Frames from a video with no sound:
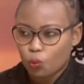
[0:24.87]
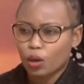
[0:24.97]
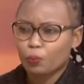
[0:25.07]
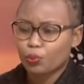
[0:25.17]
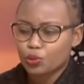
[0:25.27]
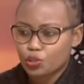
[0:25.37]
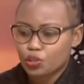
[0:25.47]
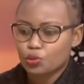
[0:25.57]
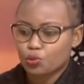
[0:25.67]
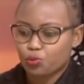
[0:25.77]
What
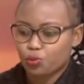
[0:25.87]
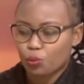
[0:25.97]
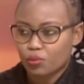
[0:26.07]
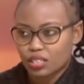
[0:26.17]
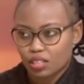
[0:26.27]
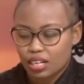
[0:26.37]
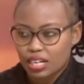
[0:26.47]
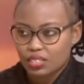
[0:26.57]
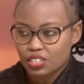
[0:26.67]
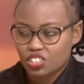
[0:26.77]
pushed you to form this
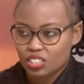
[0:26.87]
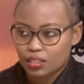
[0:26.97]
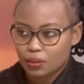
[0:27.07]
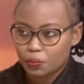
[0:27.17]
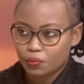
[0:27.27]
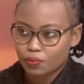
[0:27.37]
organization?